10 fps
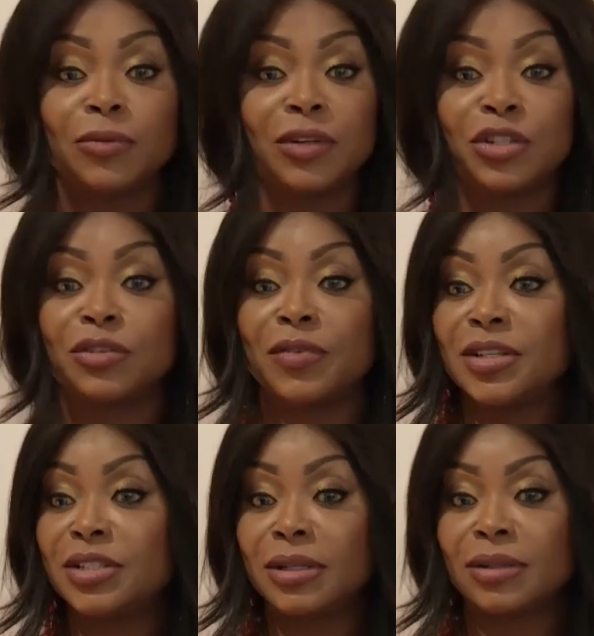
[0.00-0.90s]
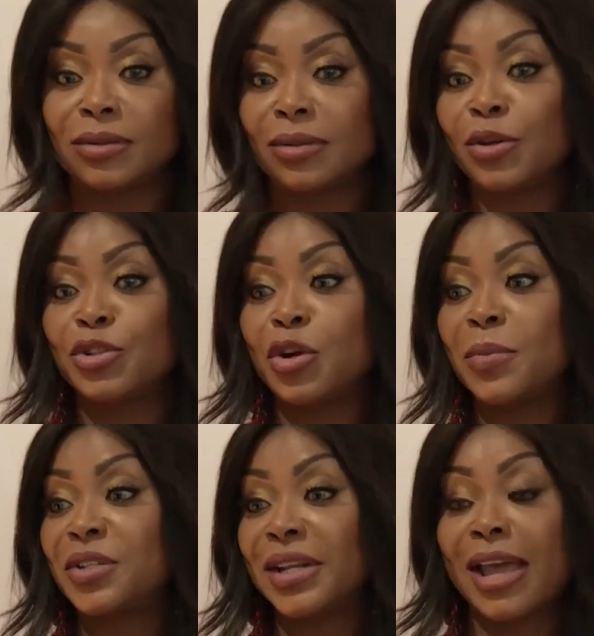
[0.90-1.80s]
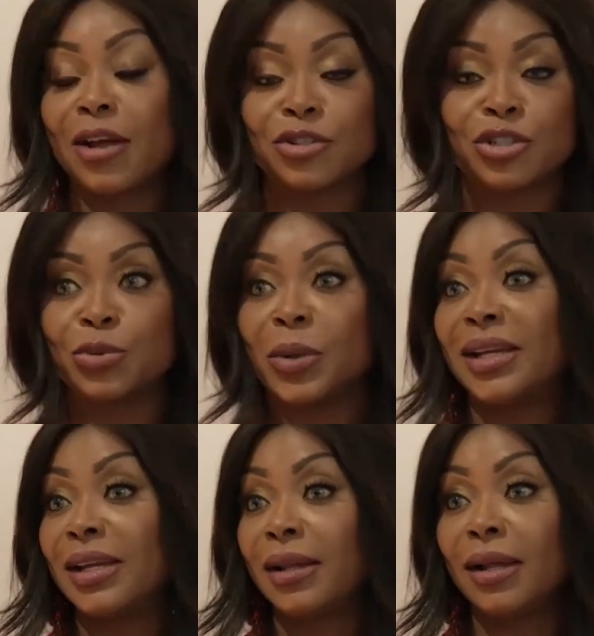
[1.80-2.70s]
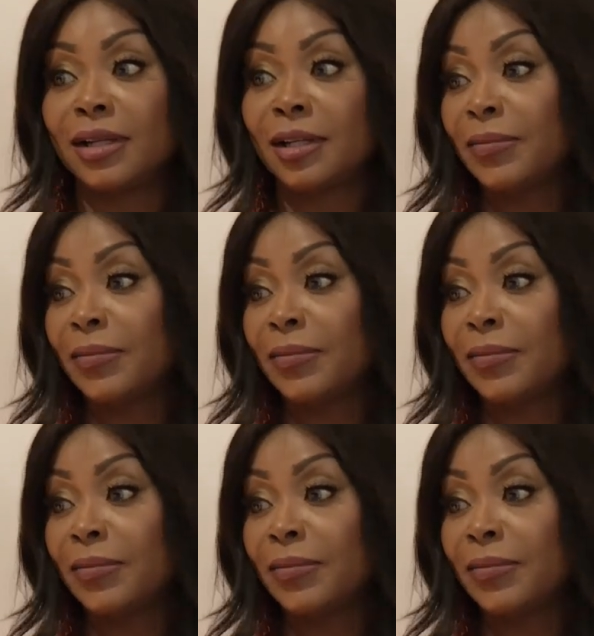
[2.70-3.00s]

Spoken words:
finished university, got a job as an accountant, she's working in London.